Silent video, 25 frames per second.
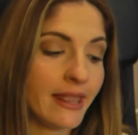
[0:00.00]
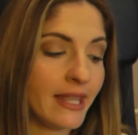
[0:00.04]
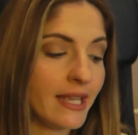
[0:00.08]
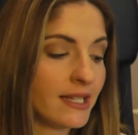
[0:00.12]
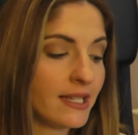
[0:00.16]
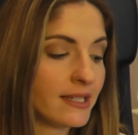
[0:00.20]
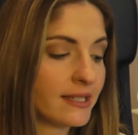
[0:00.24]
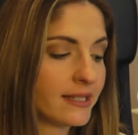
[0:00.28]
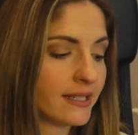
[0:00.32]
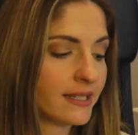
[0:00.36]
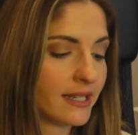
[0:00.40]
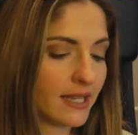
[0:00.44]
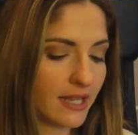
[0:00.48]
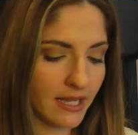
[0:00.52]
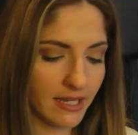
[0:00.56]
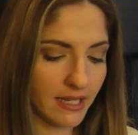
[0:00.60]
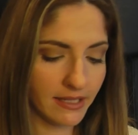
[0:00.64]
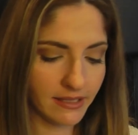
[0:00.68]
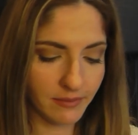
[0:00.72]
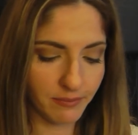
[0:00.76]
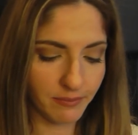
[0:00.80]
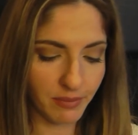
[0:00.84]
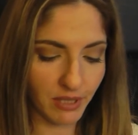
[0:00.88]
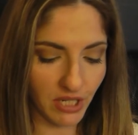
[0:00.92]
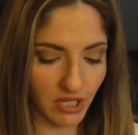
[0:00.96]
this
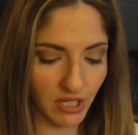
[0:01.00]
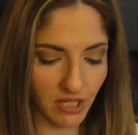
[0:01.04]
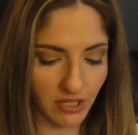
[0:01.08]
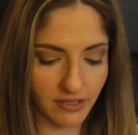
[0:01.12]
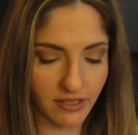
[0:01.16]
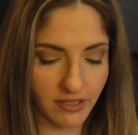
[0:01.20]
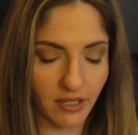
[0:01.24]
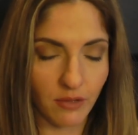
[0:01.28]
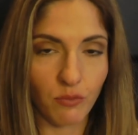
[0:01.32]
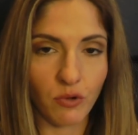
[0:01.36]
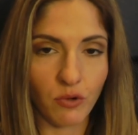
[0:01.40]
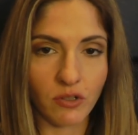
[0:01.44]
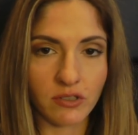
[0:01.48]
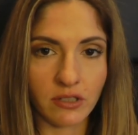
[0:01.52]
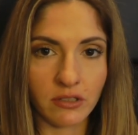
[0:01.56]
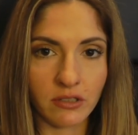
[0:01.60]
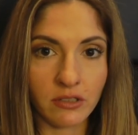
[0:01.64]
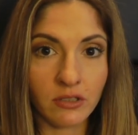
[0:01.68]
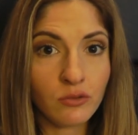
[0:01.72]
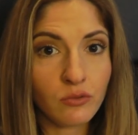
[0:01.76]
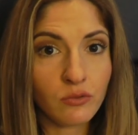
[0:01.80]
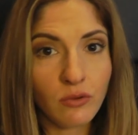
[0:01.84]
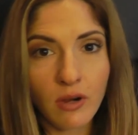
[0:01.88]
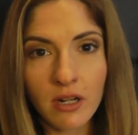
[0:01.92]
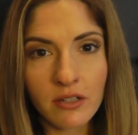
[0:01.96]
is because I was at
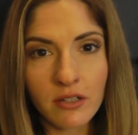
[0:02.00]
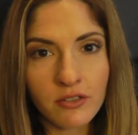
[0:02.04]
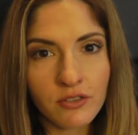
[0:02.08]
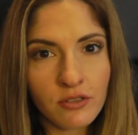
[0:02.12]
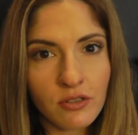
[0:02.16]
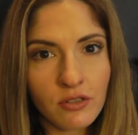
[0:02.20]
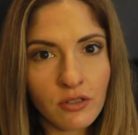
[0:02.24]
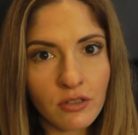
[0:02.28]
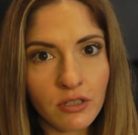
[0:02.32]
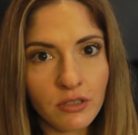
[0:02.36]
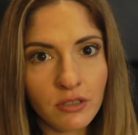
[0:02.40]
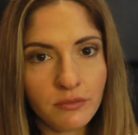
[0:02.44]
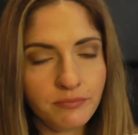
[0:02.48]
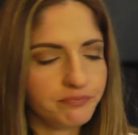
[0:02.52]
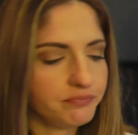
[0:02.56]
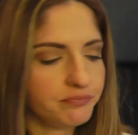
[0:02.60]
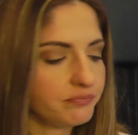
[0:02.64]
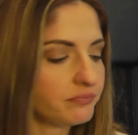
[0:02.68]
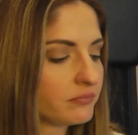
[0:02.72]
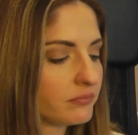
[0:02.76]
the drugstore